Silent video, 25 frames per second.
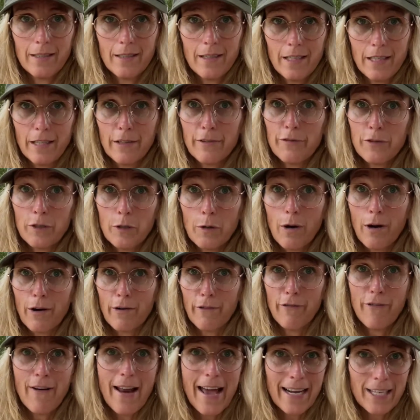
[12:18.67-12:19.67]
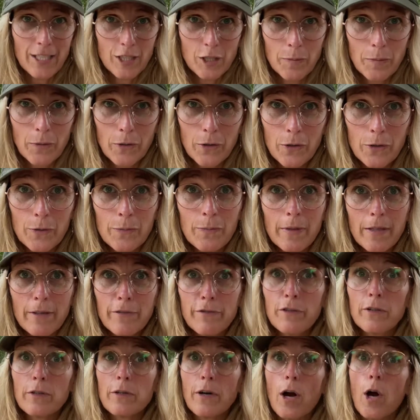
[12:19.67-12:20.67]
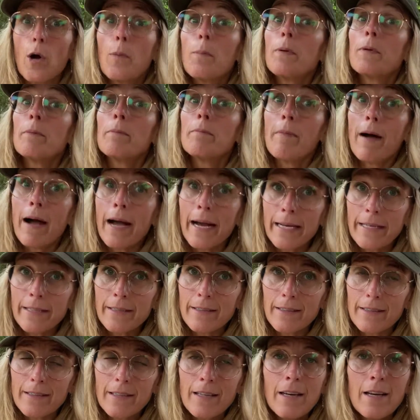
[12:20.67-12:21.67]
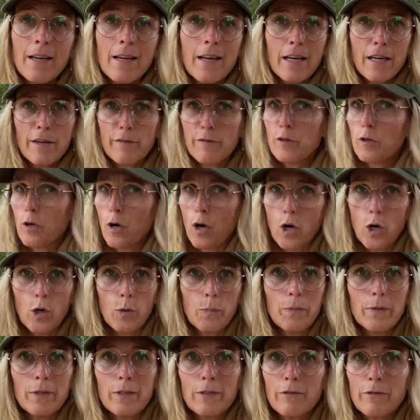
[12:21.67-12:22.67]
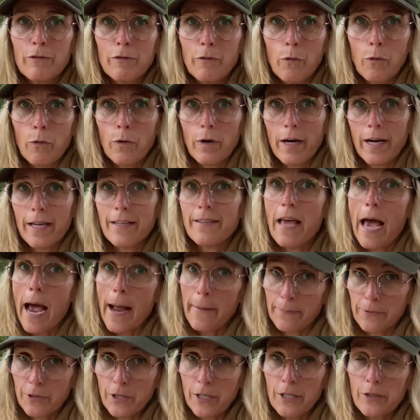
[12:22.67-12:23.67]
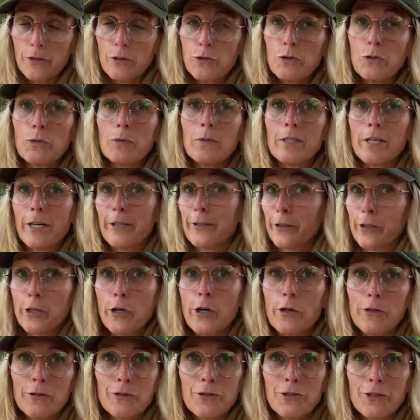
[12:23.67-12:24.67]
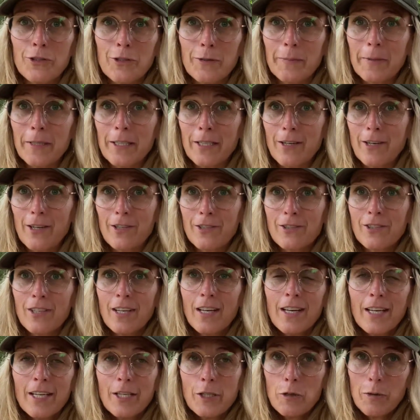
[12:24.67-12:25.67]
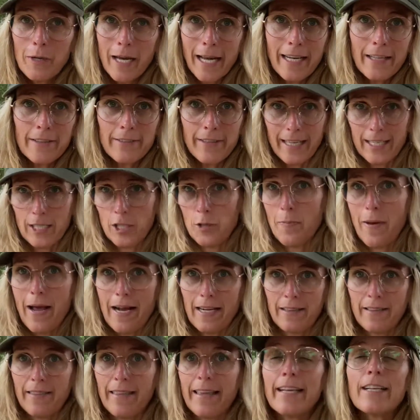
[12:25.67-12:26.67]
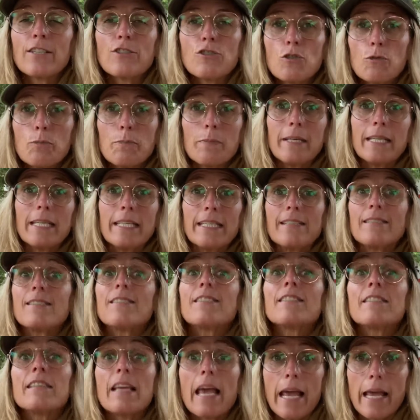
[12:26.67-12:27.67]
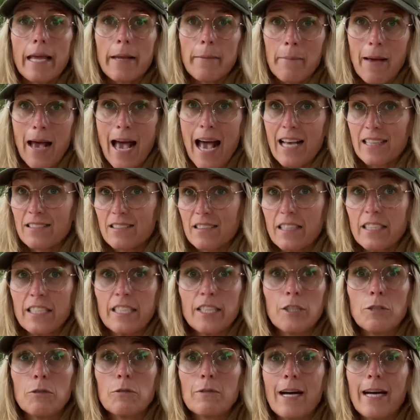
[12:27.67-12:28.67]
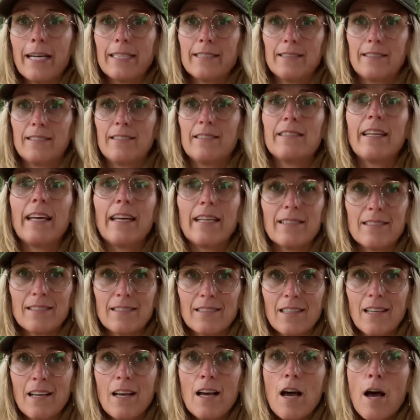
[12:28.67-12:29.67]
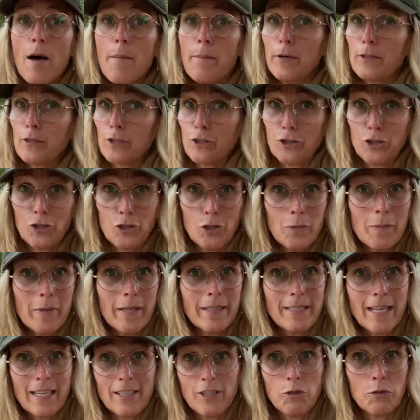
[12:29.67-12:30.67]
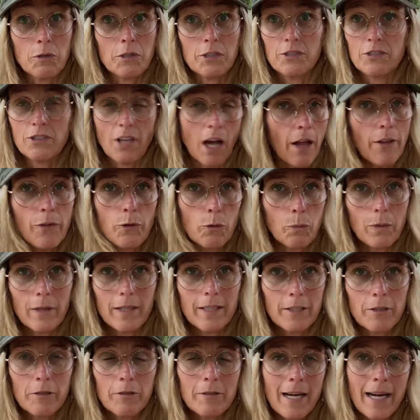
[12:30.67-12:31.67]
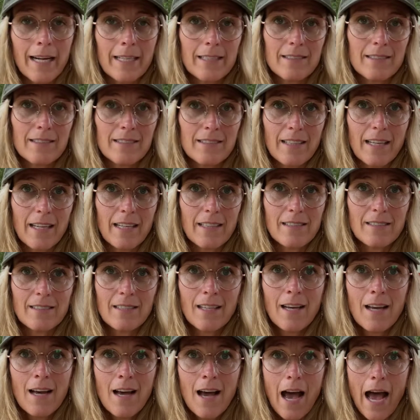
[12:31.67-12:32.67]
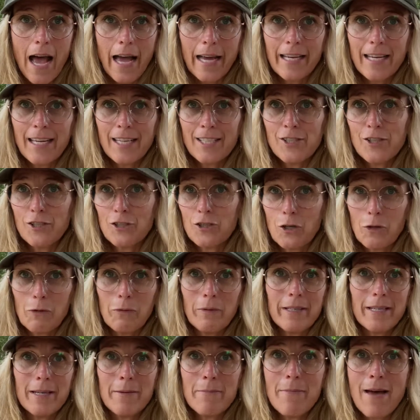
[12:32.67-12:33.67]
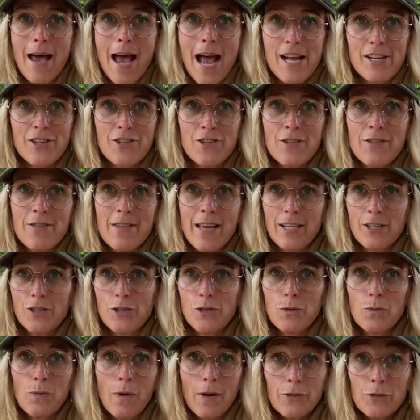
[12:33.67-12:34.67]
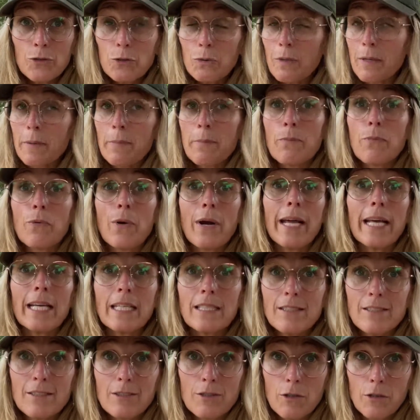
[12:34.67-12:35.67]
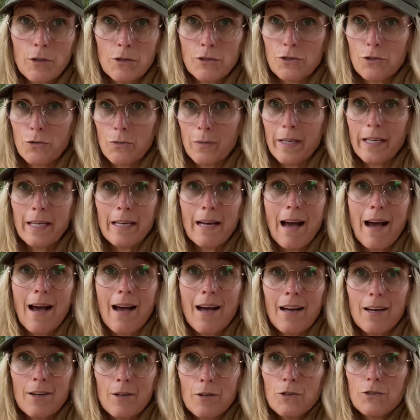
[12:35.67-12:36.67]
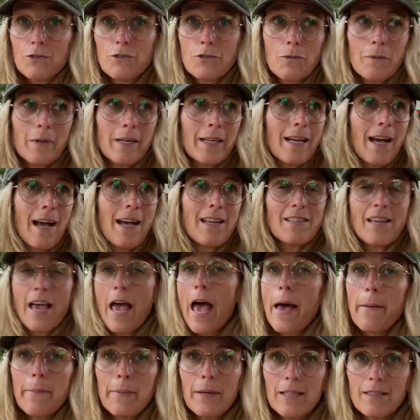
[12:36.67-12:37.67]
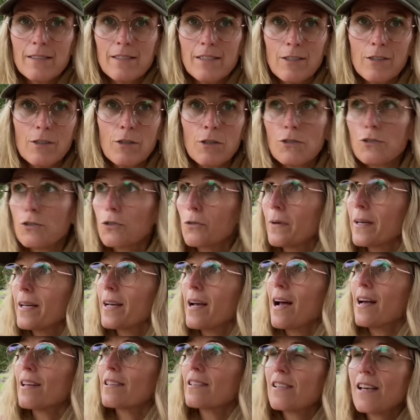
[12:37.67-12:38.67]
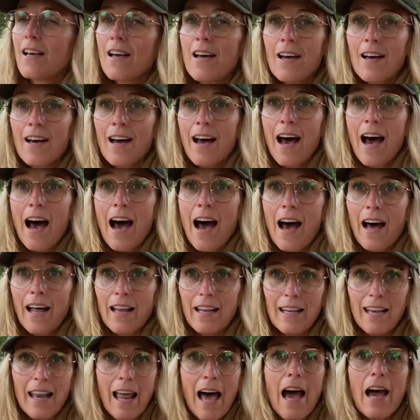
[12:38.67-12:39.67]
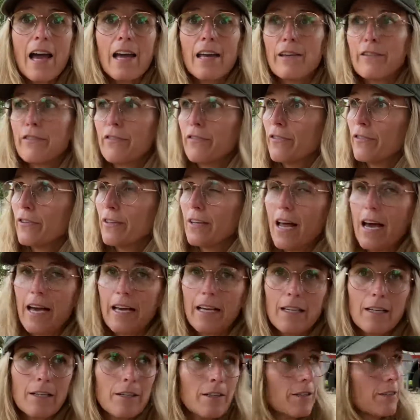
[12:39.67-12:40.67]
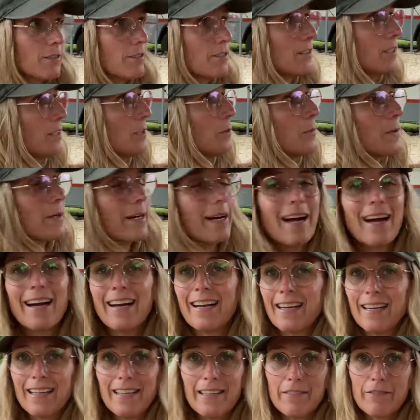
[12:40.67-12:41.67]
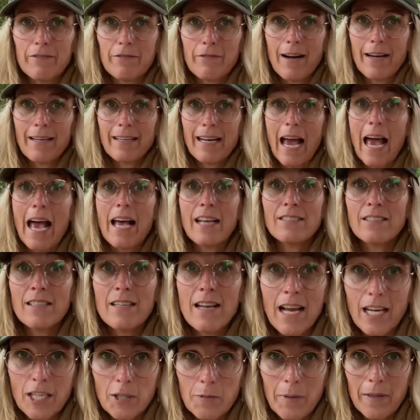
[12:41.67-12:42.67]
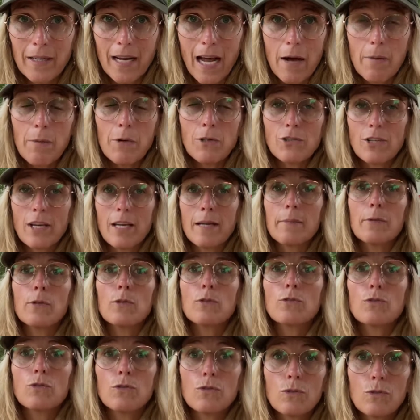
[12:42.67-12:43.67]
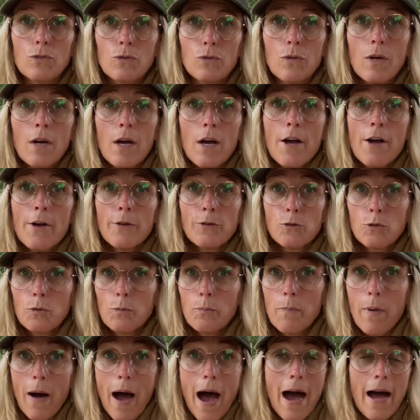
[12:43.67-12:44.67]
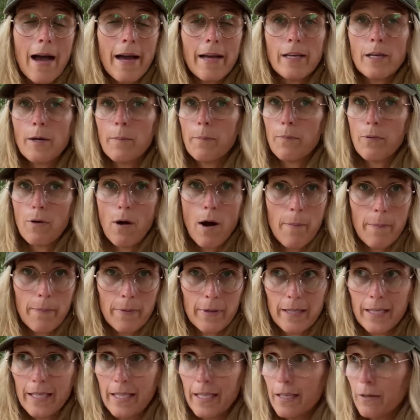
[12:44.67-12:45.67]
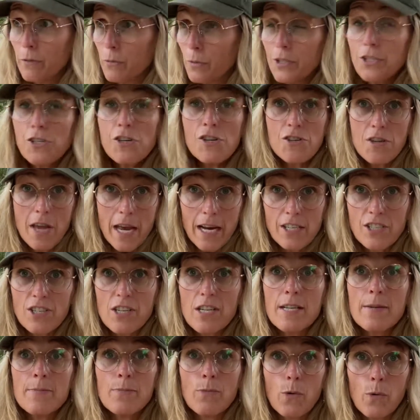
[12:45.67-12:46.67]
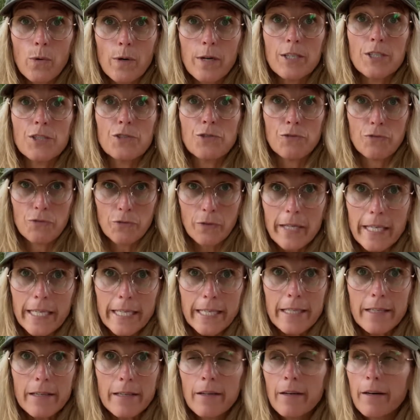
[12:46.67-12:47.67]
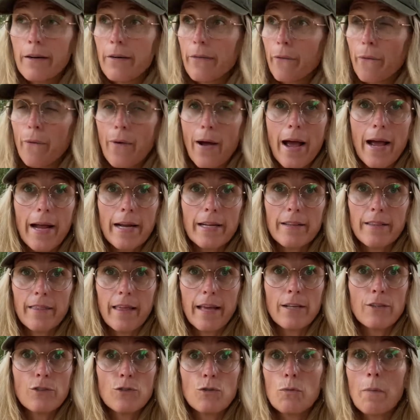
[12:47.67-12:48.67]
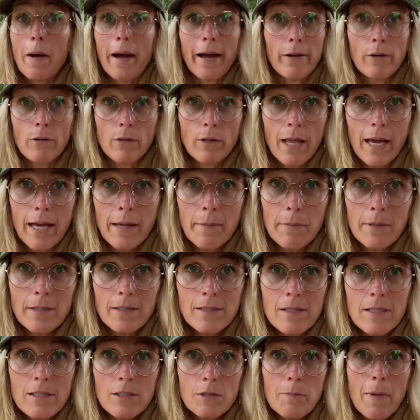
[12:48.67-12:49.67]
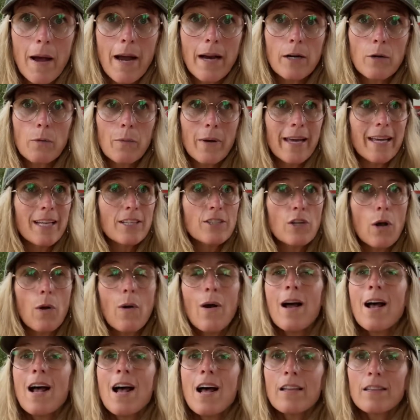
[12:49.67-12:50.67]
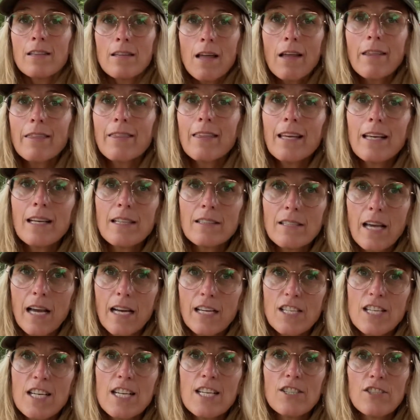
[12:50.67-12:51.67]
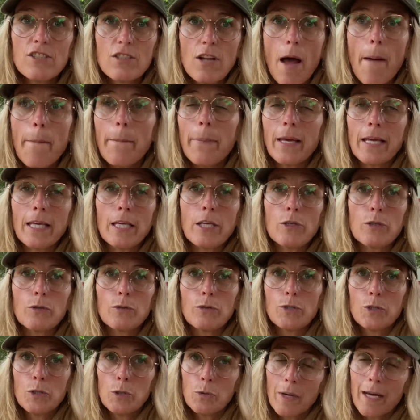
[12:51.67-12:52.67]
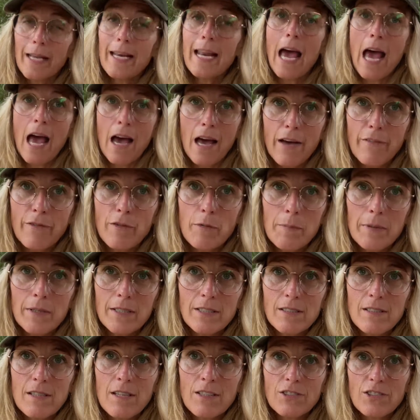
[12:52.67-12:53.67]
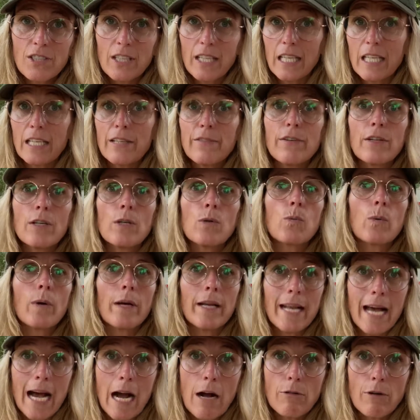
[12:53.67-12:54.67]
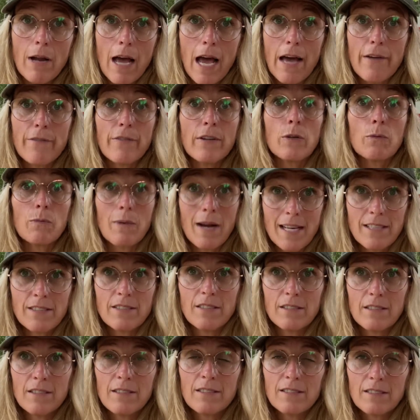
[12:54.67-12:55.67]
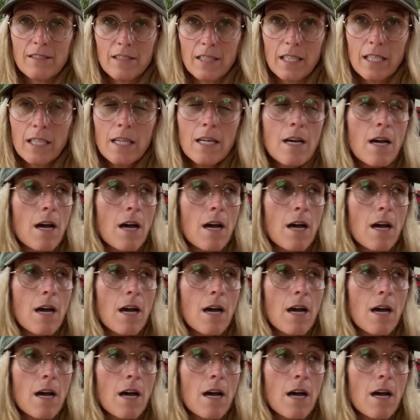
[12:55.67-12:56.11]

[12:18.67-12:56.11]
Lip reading: If you are flexible, if you're open-minded, if you're open for adapting to another culture, because you cannot expect things to be the same as in the United States. But assuming that you're done with the United States, I can just only imagine that you want to embrace Costa Rica, Costa Rica's habits and Costa Rica's life. Like, see where I live, right? As an expat, I was able to buy a property, which is actually mortgage-free, right? Thanks to my online business, by the way. So nothing is actually stopping you. You can have a business even without having residency.